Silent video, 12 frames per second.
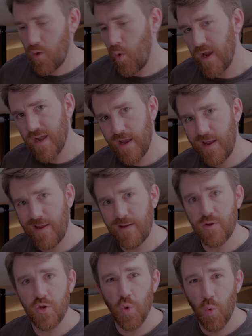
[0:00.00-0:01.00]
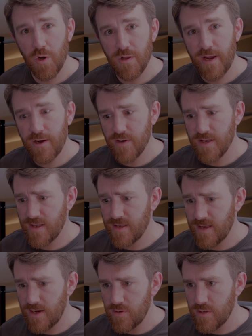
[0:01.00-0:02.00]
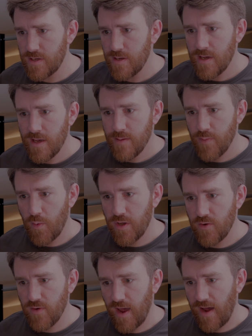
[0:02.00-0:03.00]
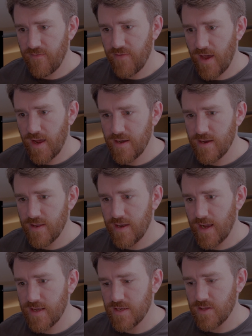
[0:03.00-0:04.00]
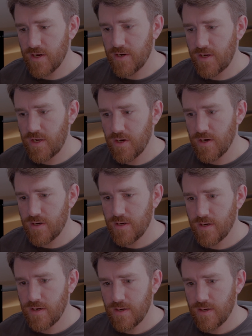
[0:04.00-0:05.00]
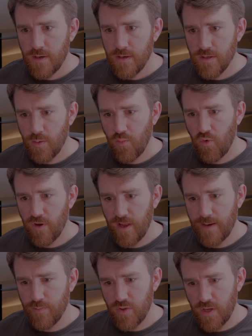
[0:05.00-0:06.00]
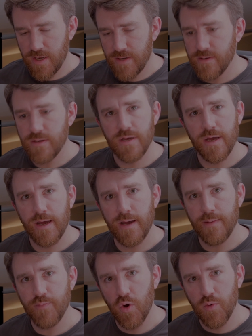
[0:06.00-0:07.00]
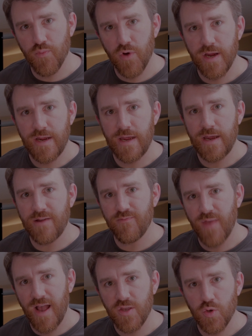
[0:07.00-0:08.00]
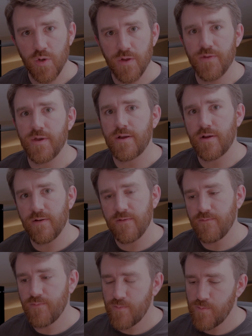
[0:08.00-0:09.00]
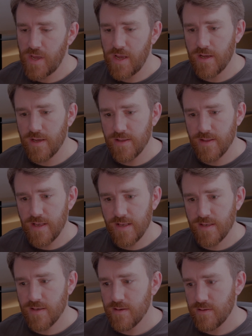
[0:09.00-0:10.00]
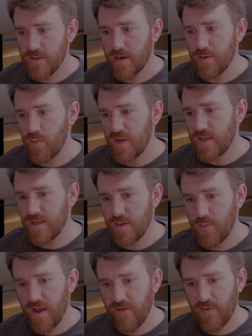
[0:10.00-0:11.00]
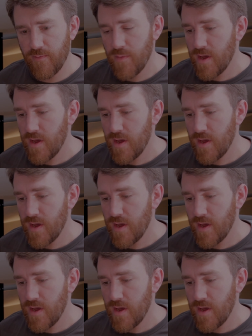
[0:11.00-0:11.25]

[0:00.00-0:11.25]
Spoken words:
quite a gore layer necessarily, but we do have that in the next layer here. So more like blood, bone breaking, that sort of thing, be in this layer. And we can see we have a